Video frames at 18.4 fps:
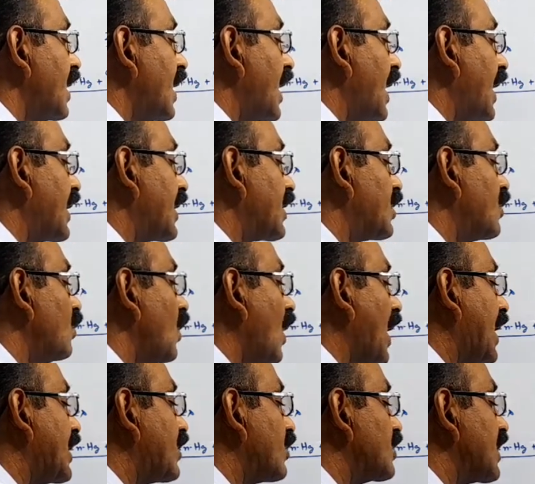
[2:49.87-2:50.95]
and two
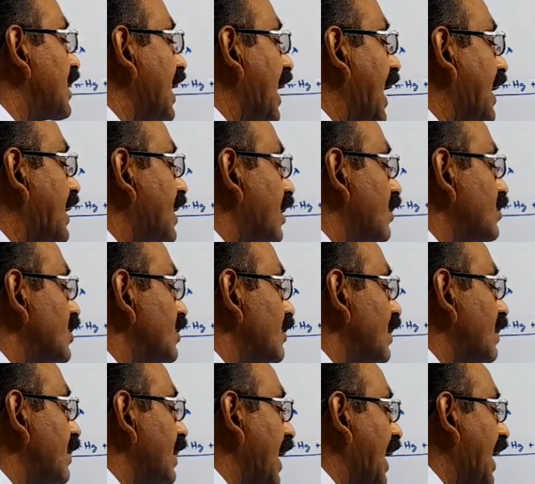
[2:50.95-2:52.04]
hydrogen atoms will
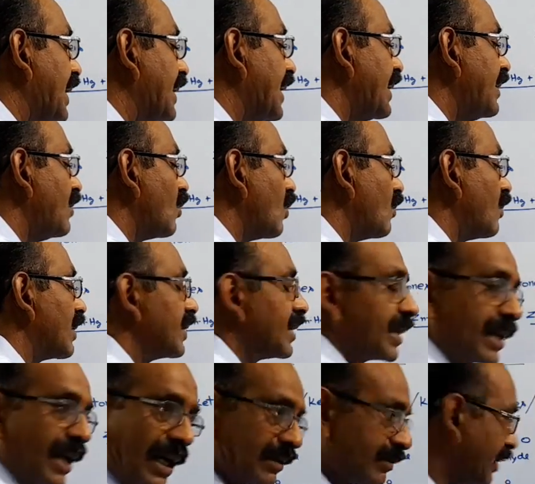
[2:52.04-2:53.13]
be added over the
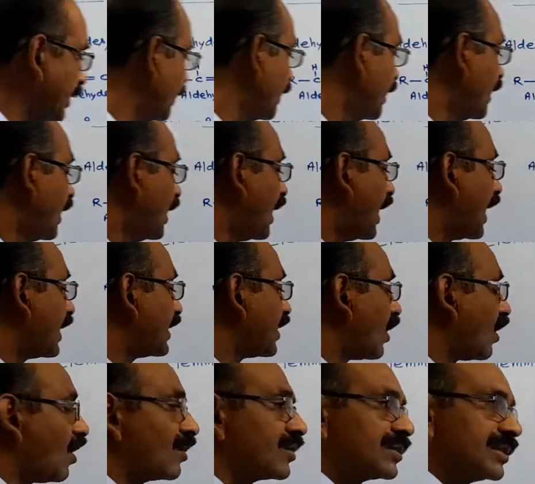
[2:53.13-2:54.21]
carbon, and the
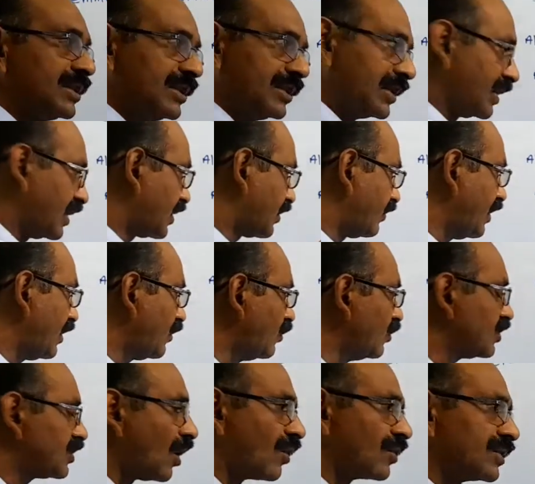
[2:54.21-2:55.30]
oxygen, it will
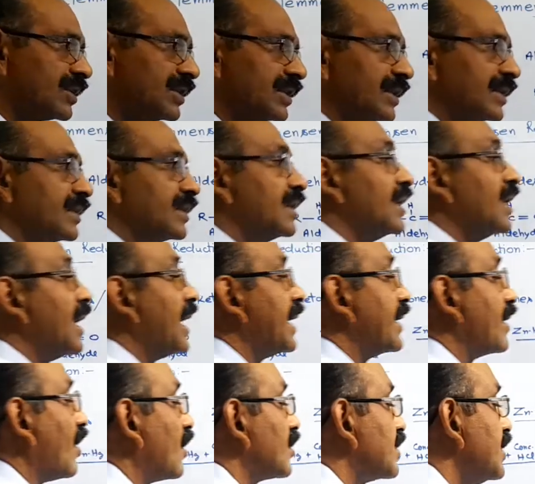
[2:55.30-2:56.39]
lose oxygen and
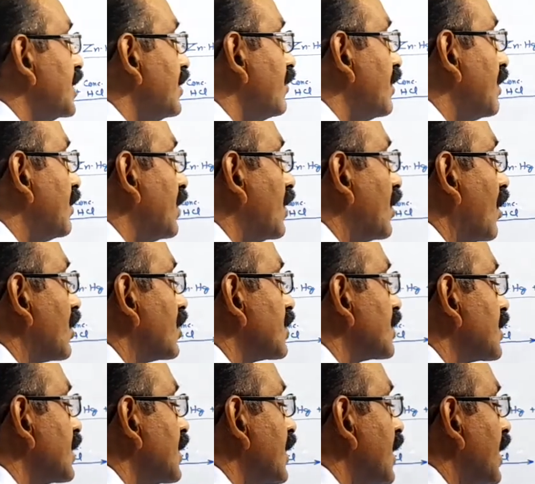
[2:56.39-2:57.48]
oxygen will be
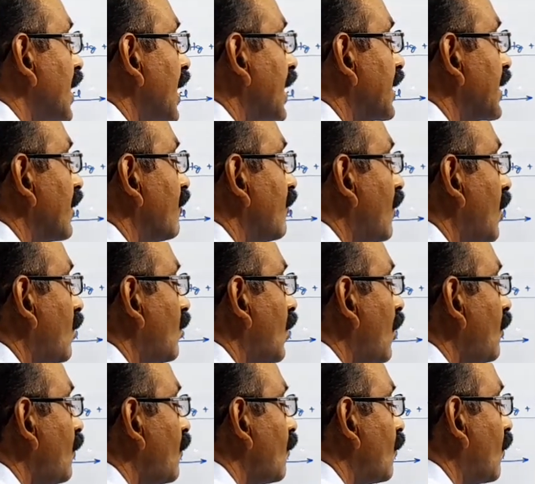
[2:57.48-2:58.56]
lost in the form
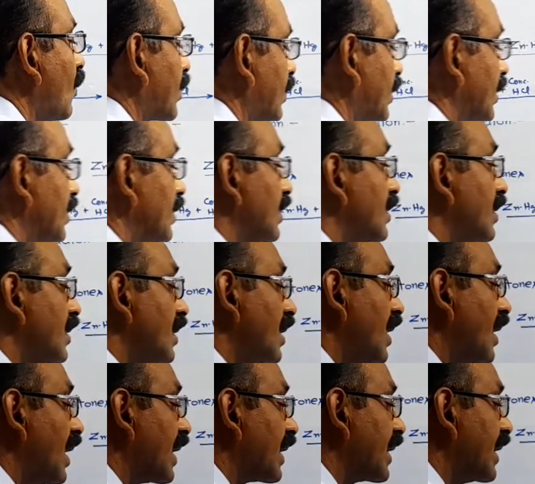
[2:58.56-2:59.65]
of water.
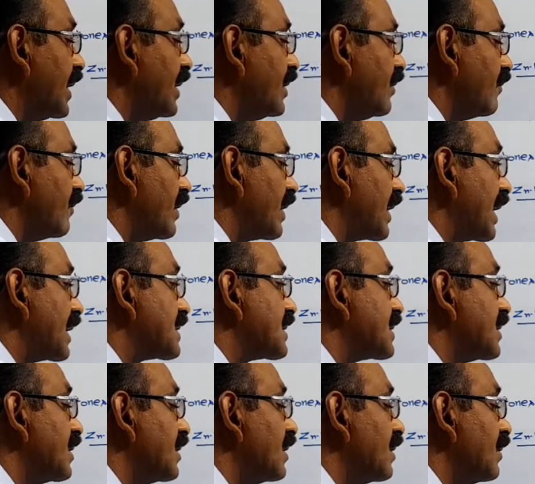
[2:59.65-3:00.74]
Again we get
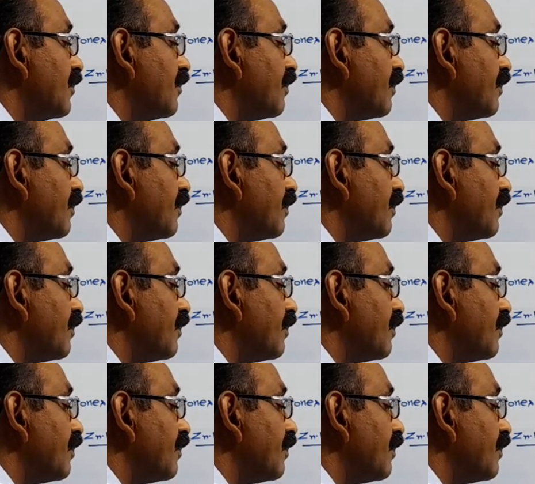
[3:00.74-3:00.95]
here